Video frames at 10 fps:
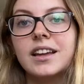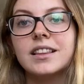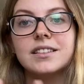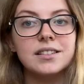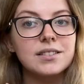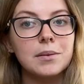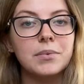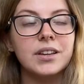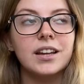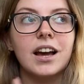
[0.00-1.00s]
This is
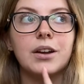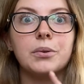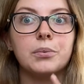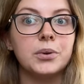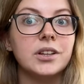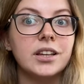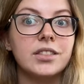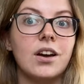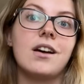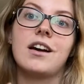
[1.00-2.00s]
something I really
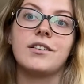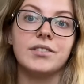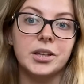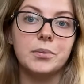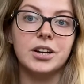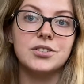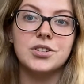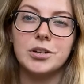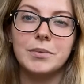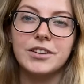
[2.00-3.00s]
thought I really wanted to
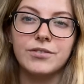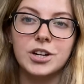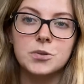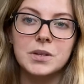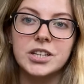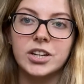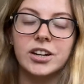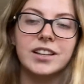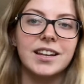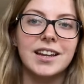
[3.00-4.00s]
do my freshman
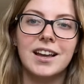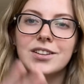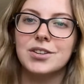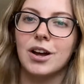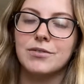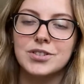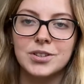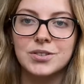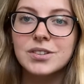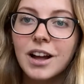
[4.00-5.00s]
year, then I held off until
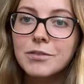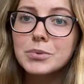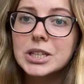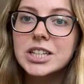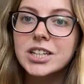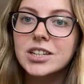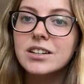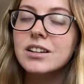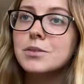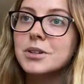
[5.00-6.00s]
sophomore
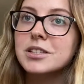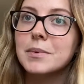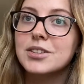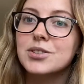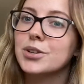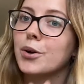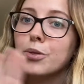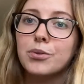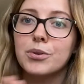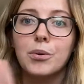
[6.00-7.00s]
year, spring semester to go
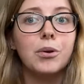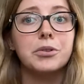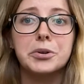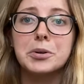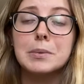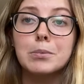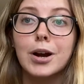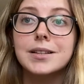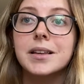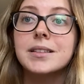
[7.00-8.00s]
through the whole recruitment
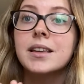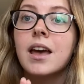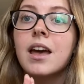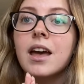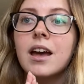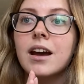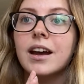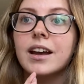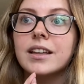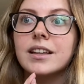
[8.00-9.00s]
process, and